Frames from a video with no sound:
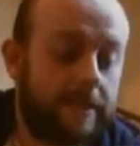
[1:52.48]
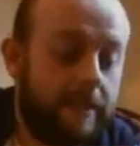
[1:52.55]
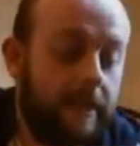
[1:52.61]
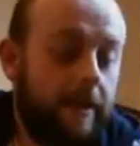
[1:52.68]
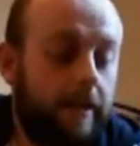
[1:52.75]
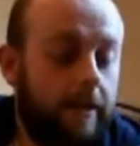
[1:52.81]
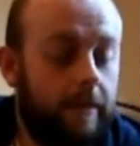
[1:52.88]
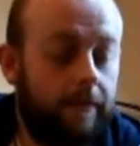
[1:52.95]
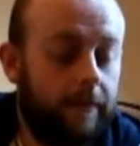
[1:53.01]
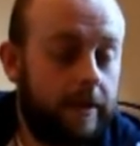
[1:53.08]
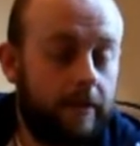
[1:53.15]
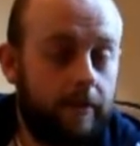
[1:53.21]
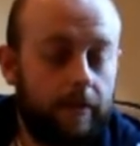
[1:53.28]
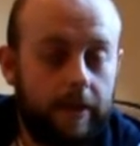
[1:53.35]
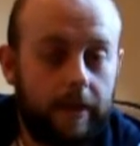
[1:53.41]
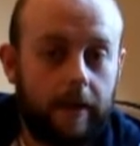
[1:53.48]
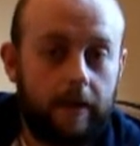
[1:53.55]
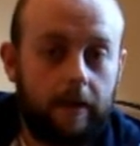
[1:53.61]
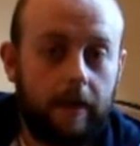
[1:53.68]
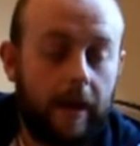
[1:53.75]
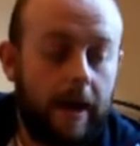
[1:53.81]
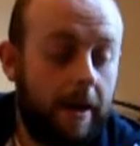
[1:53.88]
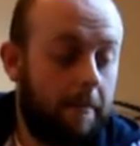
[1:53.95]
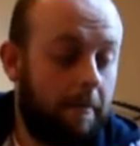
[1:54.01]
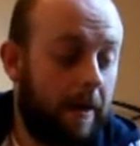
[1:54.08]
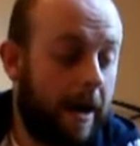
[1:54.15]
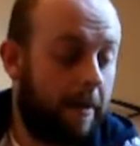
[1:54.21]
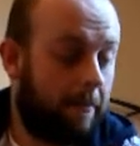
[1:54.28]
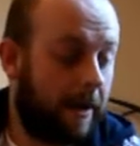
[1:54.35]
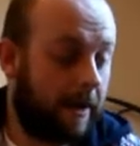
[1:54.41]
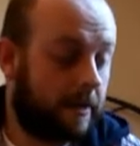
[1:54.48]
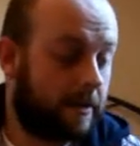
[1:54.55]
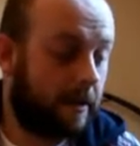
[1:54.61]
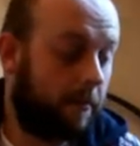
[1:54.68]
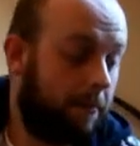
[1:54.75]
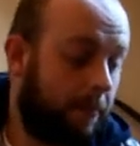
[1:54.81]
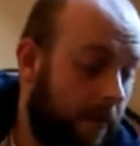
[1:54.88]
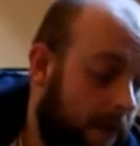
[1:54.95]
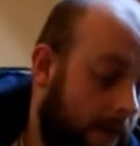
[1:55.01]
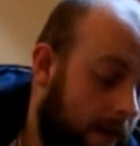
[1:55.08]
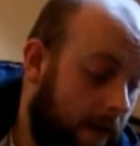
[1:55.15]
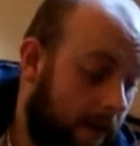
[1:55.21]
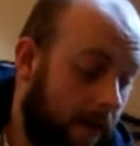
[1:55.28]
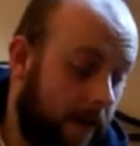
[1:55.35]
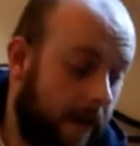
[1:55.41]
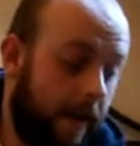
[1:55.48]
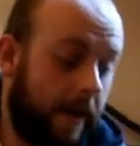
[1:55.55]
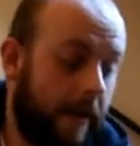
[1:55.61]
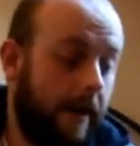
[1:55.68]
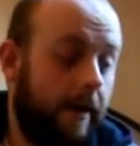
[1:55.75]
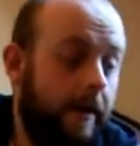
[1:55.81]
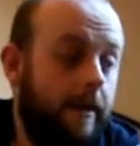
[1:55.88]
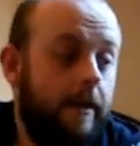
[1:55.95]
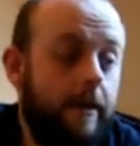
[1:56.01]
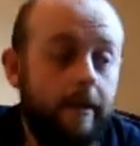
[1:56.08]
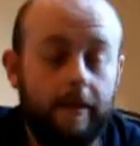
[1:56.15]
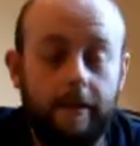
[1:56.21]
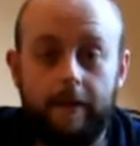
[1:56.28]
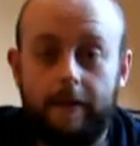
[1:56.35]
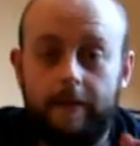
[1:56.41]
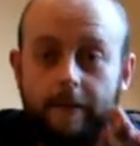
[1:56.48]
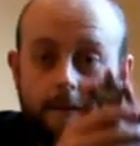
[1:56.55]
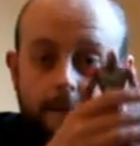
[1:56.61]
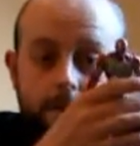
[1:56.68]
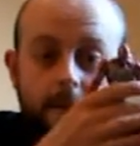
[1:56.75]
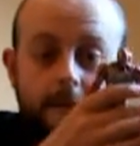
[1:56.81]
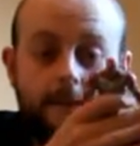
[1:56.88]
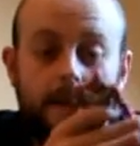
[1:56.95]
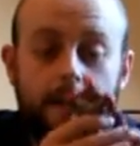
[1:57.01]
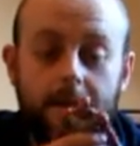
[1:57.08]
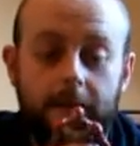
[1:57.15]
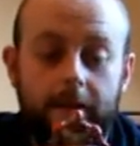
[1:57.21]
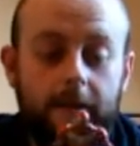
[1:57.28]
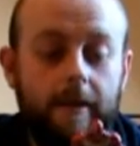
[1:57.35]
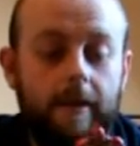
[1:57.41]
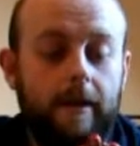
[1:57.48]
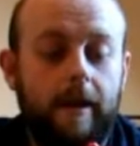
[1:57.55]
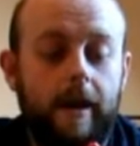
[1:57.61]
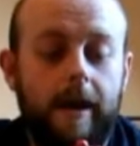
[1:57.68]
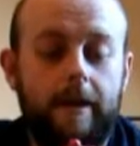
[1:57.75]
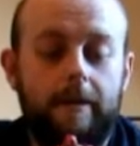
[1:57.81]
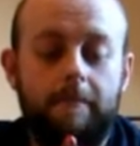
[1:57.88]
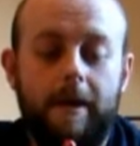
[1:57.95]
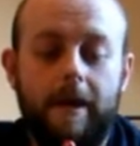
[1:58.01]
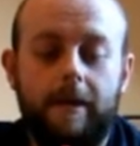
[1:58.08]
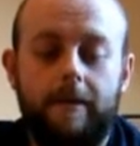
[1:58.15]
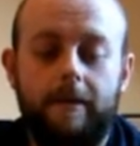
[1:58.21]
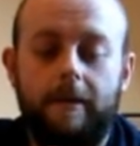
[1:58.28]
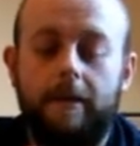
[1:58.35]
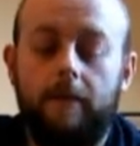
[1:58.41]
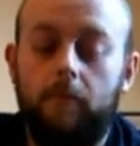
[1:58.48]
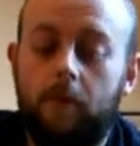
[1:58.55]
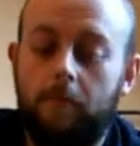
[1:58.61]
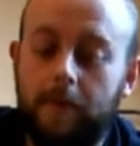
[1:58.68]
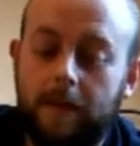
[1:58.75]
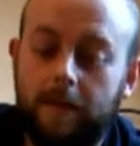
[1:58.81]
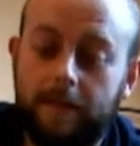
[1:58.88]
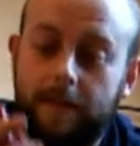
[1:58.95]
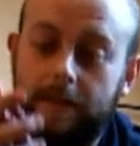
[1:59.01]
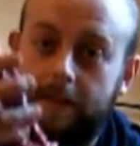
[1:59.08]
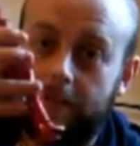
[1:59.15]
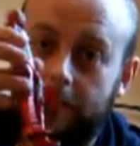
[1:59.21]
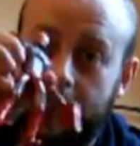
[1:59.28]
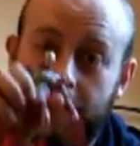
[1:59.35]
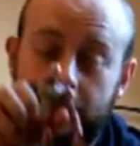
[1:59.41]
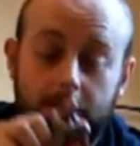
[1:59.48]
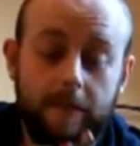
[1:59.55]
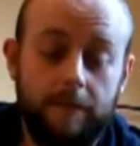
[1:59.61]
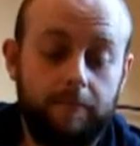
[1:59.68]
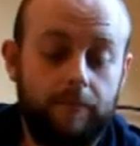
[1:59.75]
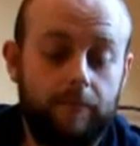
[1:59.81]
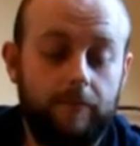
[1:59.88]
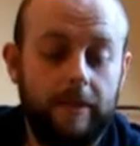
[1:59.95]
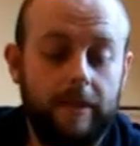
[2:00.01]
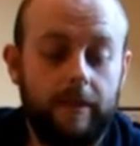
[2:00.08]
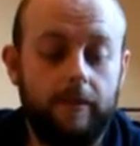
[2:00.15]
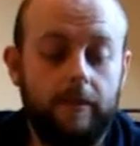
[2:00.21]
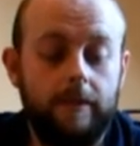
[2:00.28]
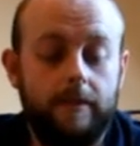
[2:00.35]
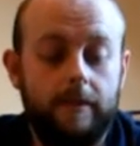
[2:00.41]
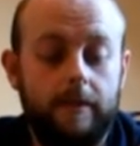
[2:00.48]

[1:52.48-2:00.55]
saying in the video there, I picked up this guy, Iron Man, at the Walmart. He's pretty good.